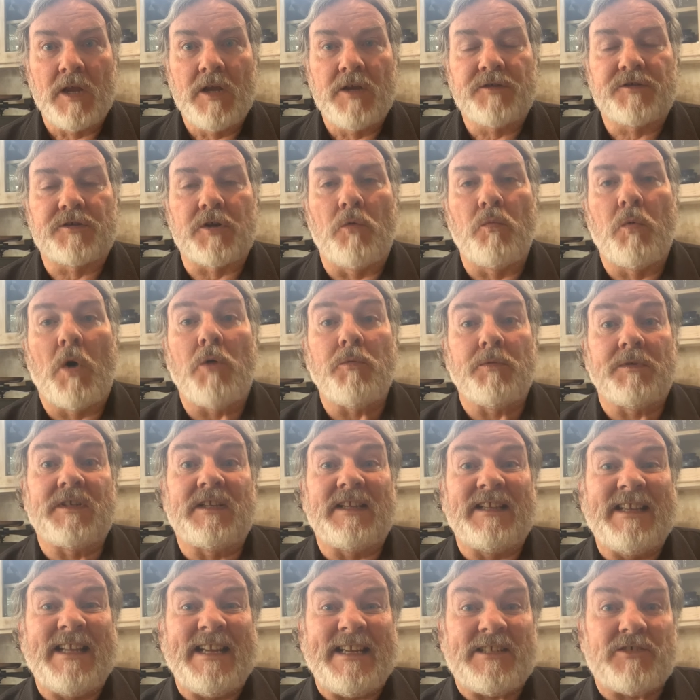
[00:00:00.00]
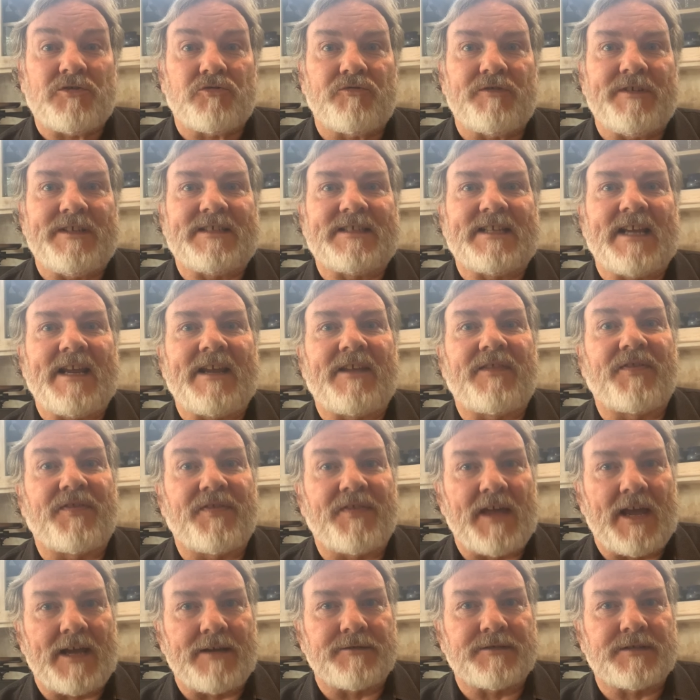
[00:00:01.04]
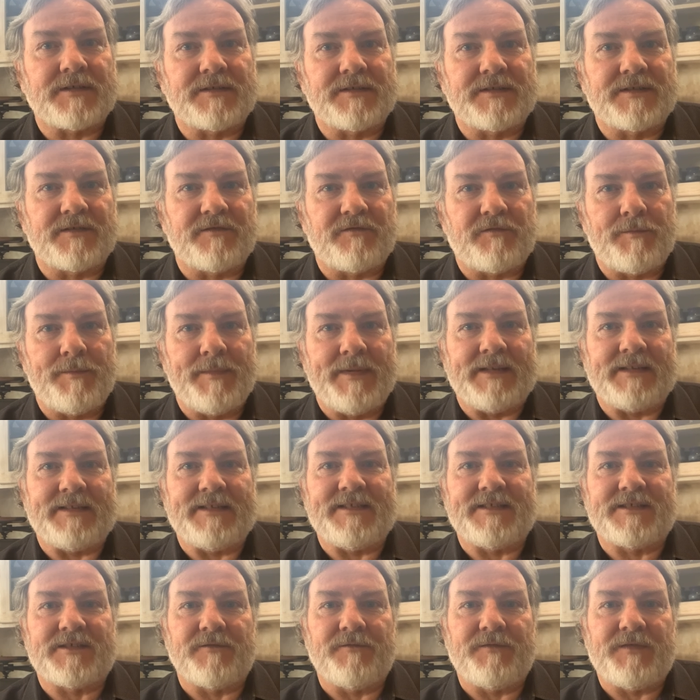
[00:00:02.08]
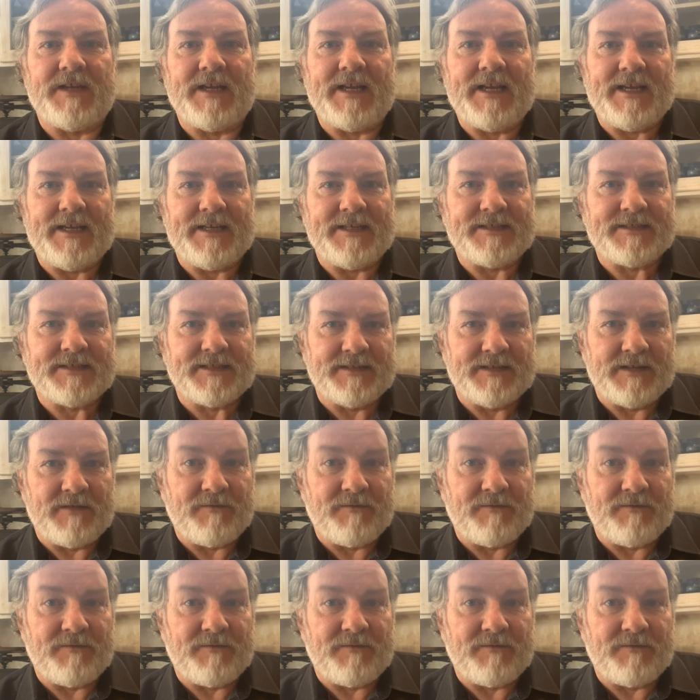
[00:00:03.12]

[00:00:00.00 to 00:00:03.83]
So what would literally take thousands of millions of years, and the